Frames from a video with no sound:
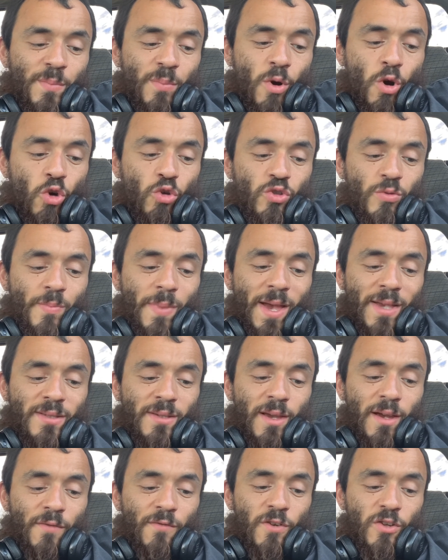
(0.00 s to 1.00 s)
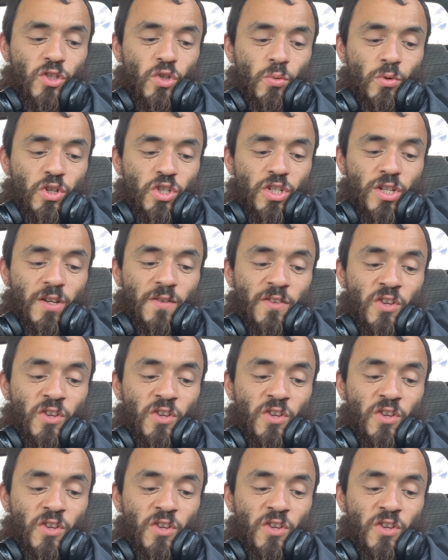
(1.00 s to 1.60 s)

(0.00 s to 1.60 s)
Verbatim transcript: Poe's best effort to achieve